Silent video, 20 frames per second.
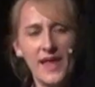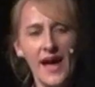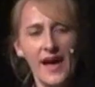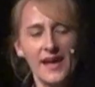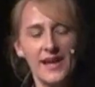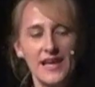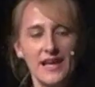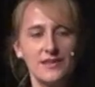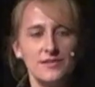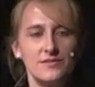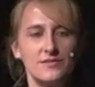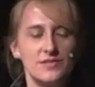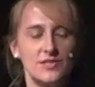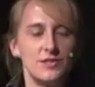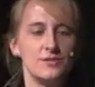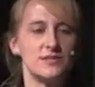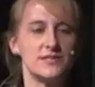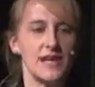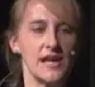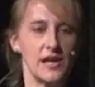that, I get
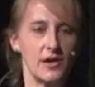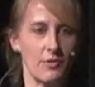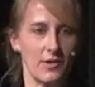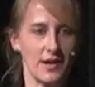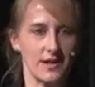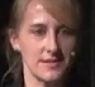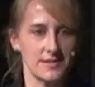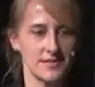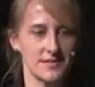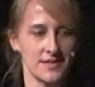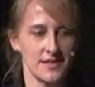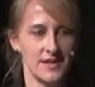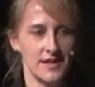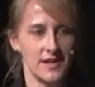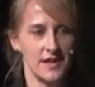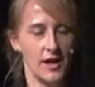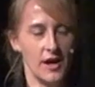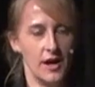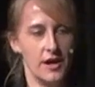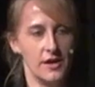two takeaways.
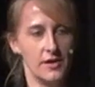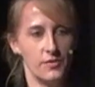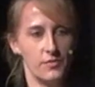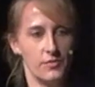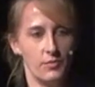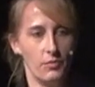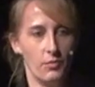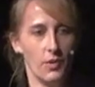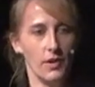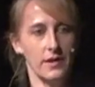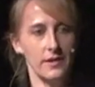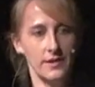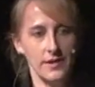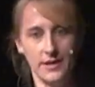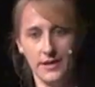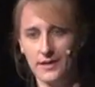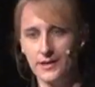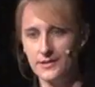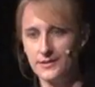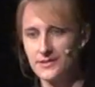One
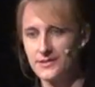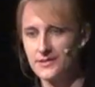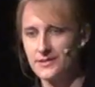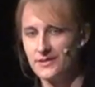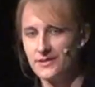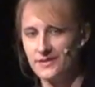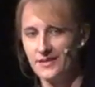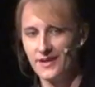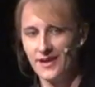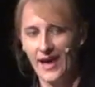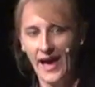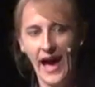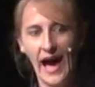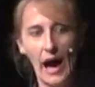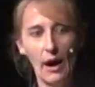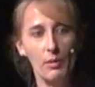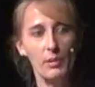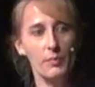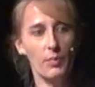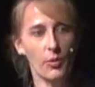is
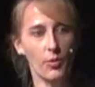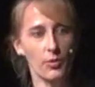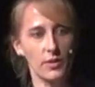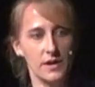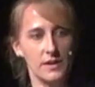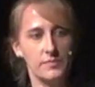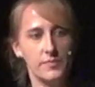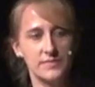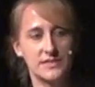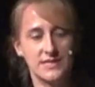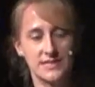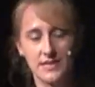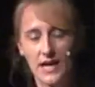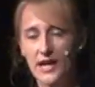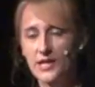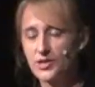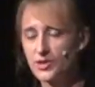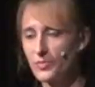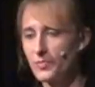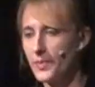how important
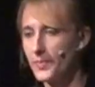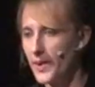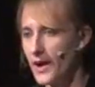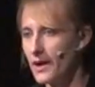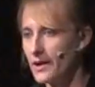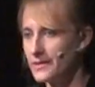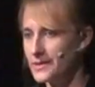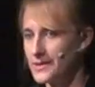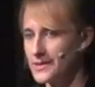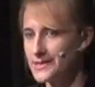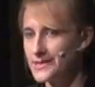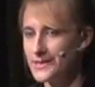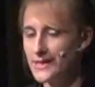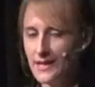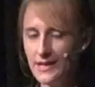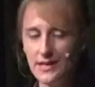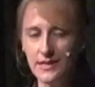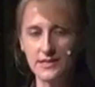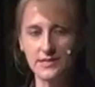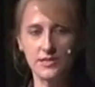disaster preparedness
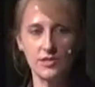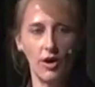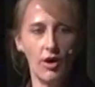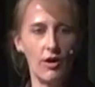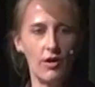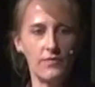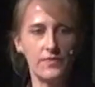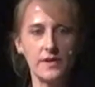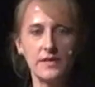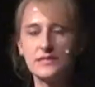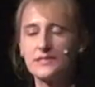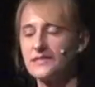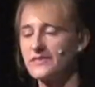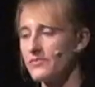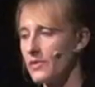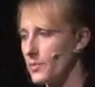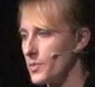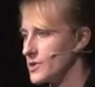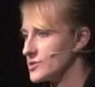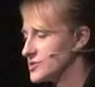is to all phases
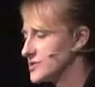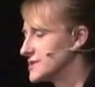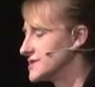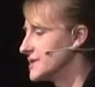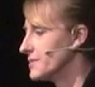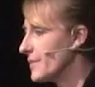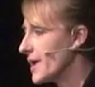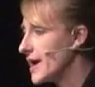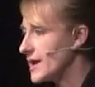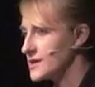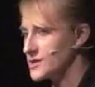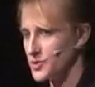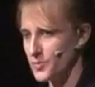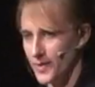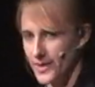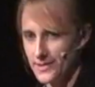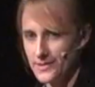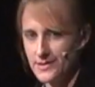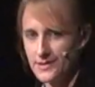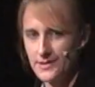of emergency
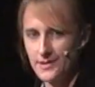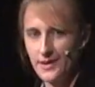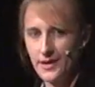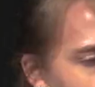management.